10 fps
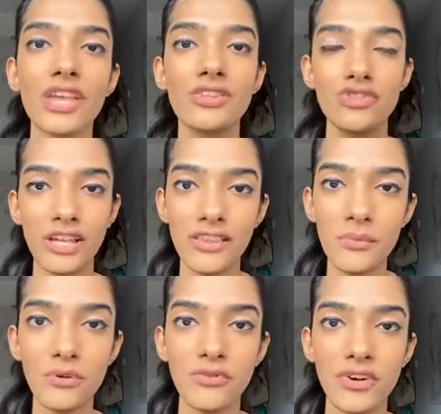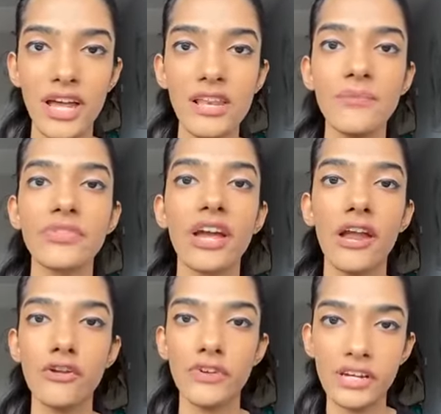check their profile,
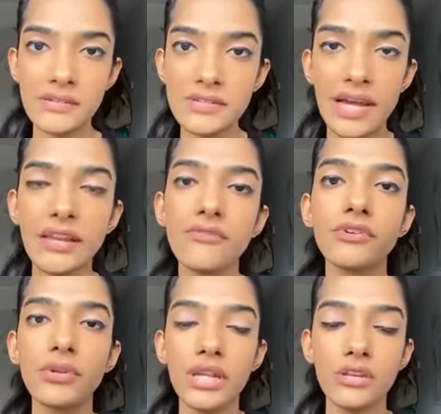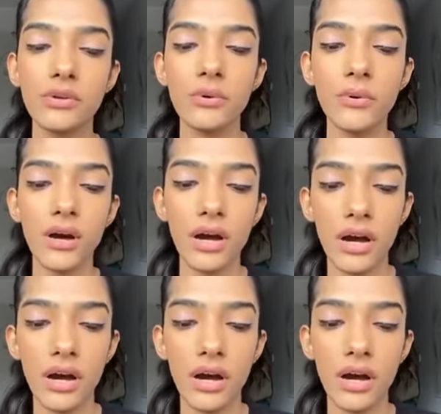kind of understand if you need to